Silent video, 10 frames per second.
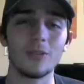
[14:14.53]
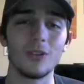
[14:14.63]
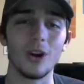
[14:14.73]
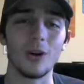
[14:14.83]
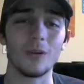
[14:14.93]

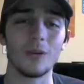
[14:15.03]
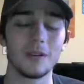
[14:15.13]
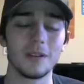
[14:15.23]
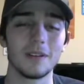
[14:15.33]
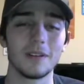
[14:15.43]
know.
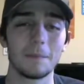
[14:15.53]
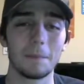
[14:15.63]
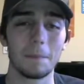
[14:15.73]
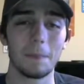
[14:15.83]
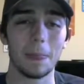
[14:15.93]

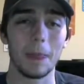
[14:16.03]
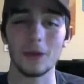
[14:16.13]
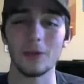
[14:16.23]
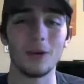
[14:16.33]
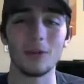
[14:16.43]
I
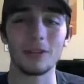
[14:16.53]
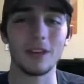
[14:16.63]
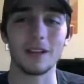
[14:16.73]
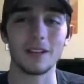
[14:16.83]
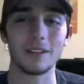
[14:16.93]
don't know this
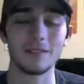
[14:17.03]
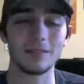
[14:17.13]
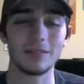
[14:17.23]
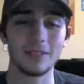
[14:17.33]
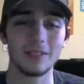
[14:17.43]
Cal.
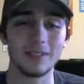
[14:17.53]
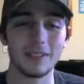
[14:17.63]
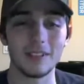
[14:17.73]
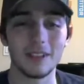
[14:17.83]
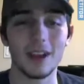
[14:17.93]

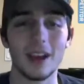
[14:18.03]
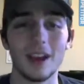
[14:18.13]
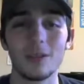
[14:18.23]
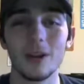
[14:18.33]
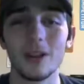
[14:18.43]
I
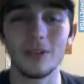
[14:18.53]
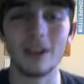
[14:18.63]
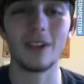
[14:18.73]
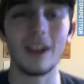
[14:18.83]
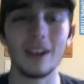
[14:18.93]
guess we're going to find
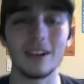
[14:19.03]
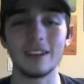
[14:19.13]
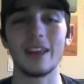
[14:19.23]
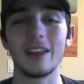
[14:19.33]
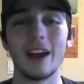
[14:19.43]
out right here
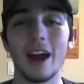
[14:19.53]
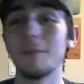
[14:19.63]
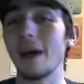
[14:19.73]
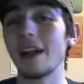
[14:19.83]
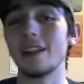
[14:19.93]
together. I'd
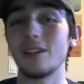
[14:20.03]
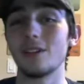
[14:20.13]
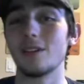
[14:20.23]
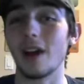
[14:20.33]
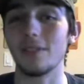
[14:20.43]
imagine he
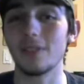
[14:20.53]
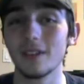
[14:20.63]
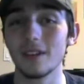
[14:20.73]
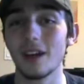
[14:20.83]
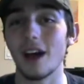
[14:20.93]
survives.
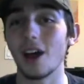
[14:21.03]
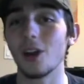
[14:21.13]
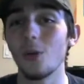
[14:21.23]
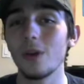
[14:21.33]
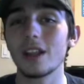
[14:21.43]
I
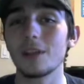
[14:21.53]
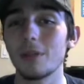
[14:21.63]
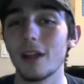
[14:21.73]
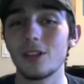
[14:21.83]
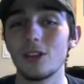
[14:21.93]
know we get the
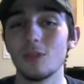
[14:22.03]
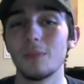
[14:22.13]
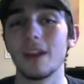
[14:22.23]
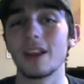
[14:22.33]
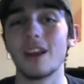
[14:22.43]
+2,
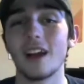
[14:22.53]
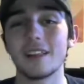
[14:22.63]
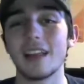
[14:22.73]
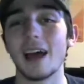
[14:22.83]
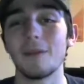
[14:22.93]
but it's not
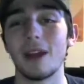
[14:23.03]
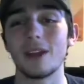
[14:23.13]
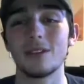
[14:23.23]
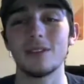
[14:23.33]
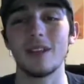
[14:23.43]
stab, and
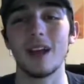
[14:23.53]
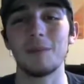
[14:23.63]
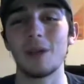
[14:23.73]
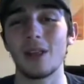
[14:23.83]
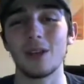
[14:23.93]
I
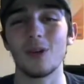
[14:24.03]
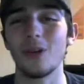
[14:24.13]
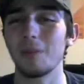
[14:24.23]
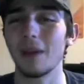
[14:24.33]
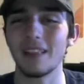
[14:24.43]
mean, I think we're only
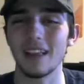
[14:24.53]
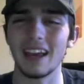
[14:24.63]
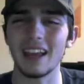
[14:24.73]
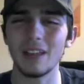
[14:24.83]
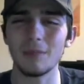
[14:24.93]
base
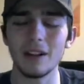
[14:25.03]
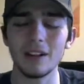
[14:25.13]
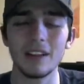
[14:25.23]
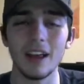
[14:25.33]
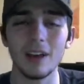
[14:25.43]
80 special
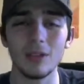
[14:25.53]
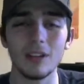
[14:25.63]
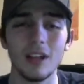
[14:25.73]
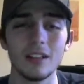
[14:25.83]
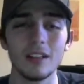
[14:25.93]
attack with
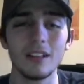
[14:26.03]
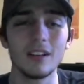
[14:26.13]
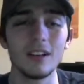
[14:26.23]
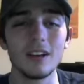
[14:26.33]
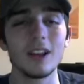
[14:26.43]
Coalossal.
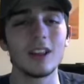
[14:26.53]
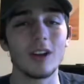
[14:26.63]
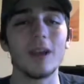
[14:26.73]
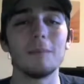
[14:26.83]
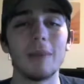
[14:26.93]
So
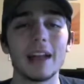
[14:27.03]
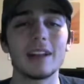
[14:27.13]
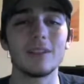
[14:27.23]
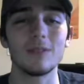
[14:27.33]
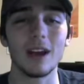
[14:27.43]
I'd
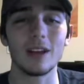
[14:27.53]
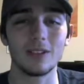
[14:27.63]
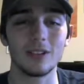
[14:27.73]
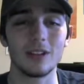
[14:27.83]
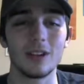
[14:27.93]
imagine
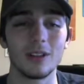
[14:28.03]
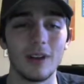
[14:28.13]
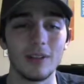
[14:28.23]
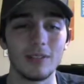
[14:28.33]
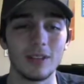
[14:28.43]
Gastrodon's going to
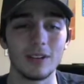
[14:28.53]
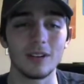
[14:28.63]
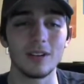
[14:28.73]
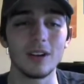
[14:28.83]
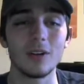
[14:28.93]
survive this turn.
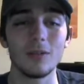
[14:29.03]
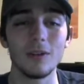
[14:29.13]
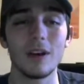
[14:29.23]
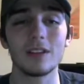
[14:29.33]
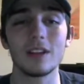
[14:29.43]

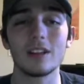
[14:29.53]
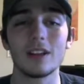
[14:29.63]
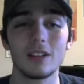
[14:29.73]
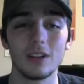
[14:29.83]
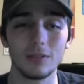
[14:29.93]
Weavile's going to
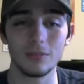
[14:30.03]
click Surf.